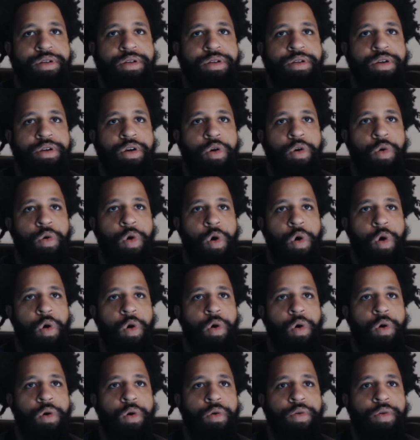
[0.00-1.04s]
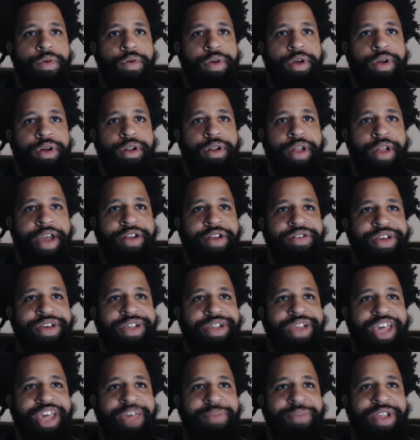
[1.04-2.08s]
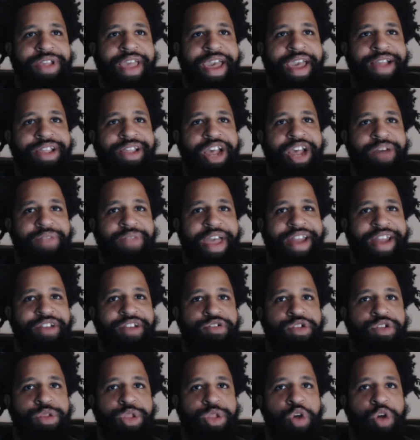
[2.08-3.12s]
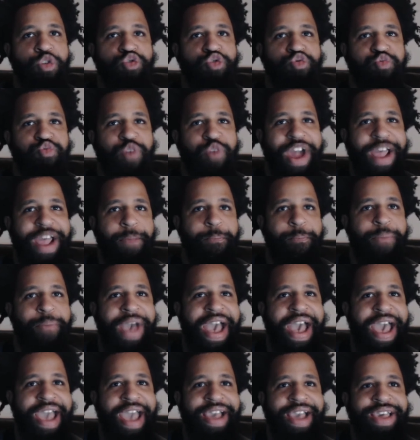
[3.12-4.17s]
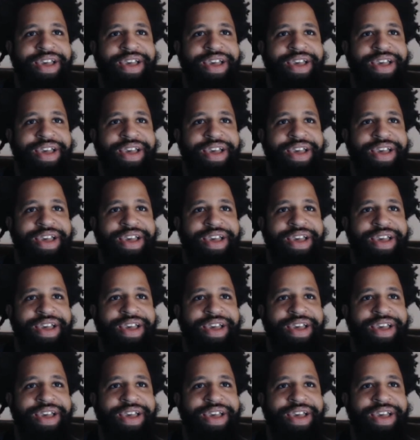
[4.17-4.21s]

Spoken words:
Oh, Lando needs to keep his hands up. Lando throws right back.